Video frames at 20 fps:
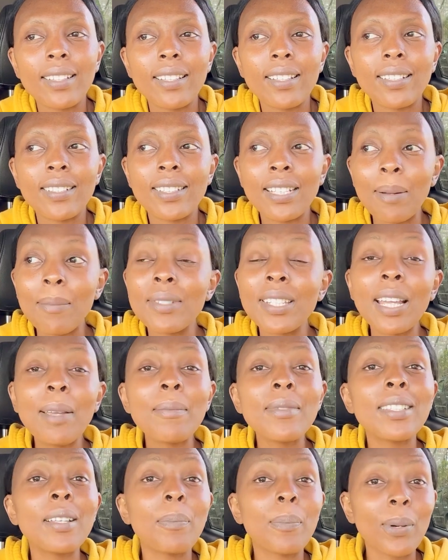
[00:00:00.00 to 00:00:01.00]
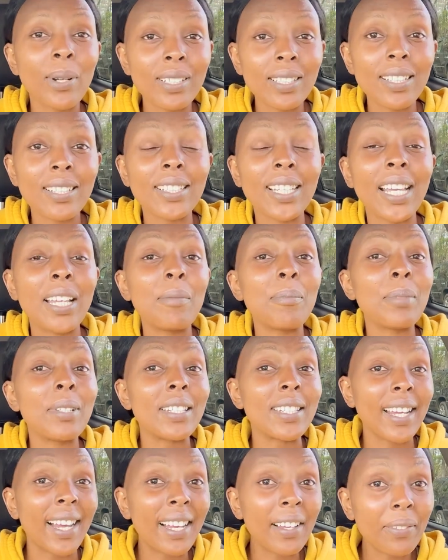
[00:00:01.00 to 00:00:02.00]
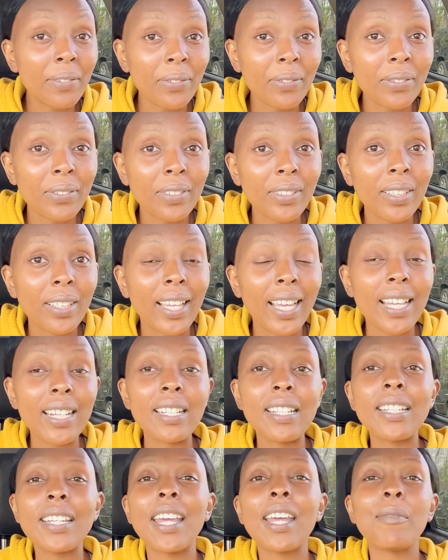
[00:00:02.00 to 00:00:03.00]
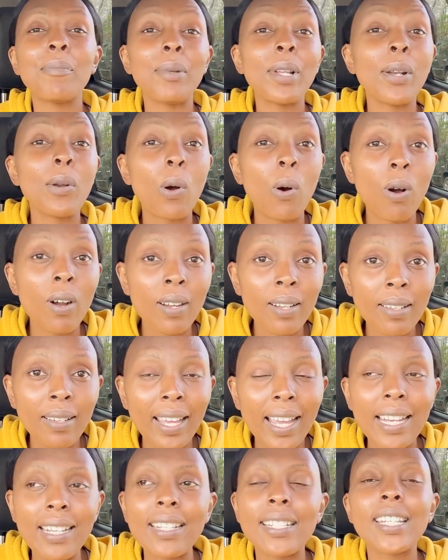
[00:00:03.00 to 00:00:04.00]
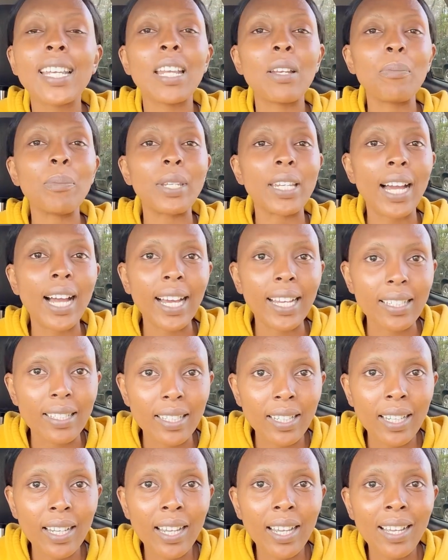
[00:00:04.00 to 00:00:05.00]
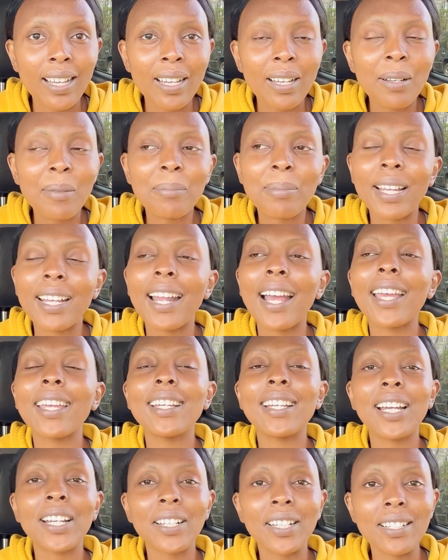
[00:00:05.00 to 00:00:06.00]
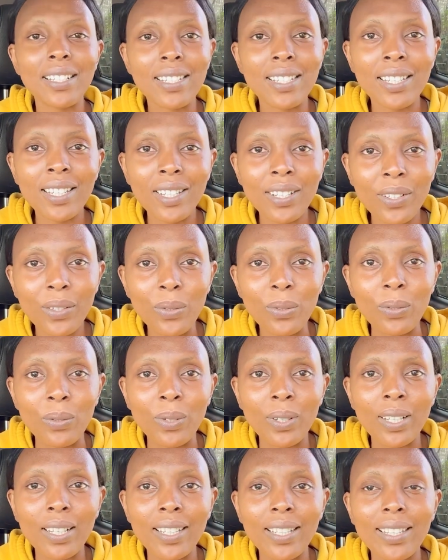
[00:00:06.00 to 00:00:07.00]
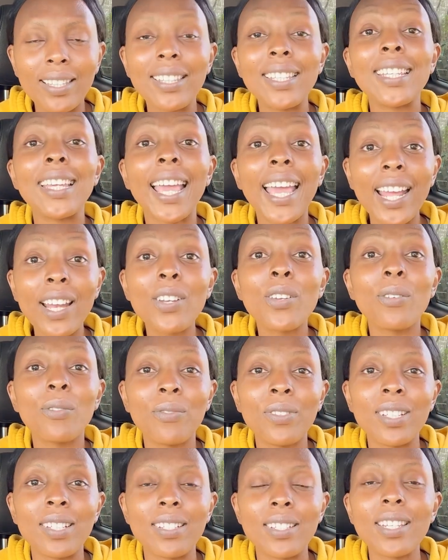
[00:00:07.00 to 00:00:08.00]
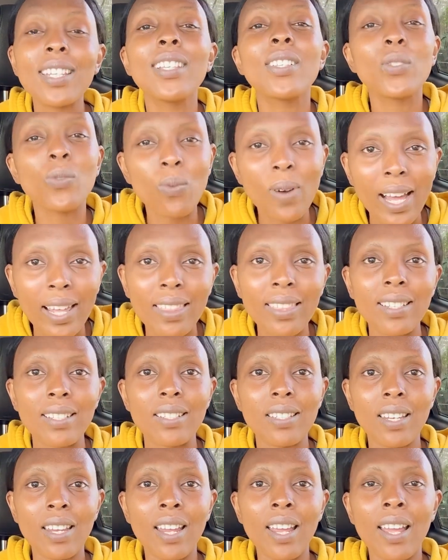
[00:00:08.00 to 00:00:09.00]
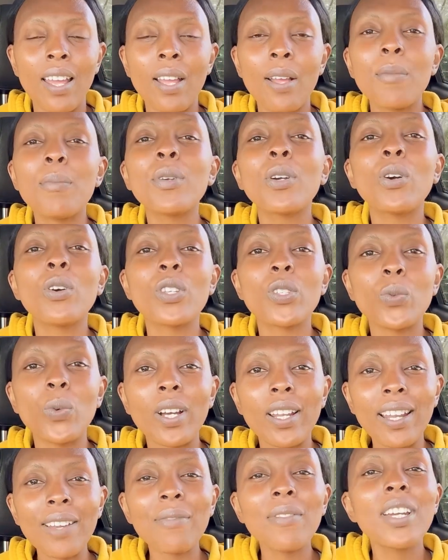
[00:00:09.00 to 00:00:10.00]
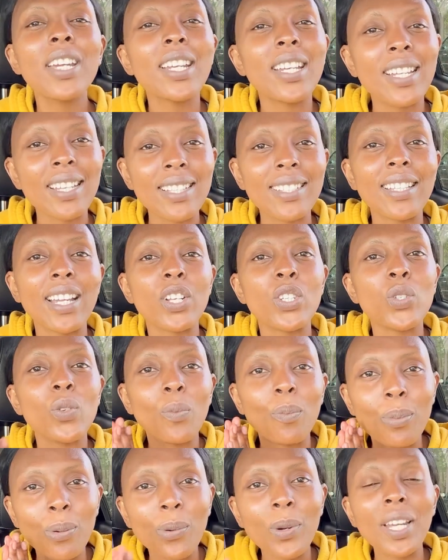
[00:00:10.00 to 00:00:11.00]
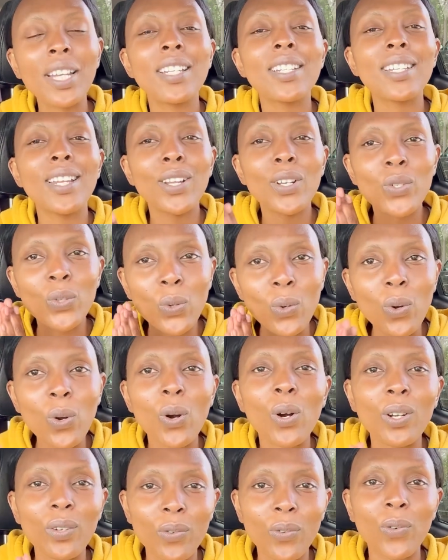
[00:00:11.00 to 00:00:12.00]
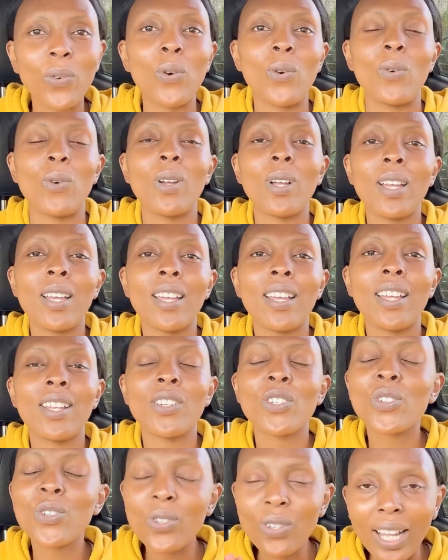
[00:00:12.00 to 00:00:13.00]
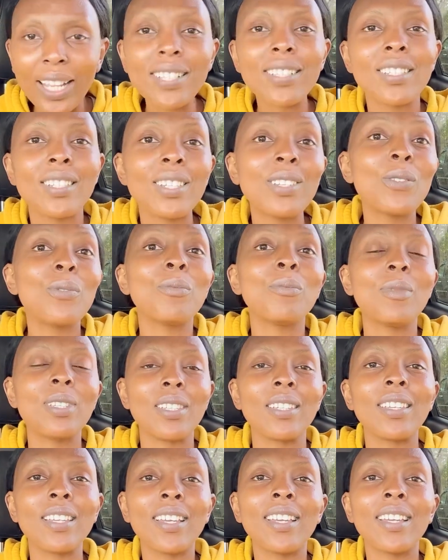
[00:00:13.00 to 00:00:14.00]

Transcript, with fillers: sometimes the process can be tough and it can be long and it can be hard. But I guarantee you, the end of it is worth it. Because whatever it is that you prayed to God for, trust you me,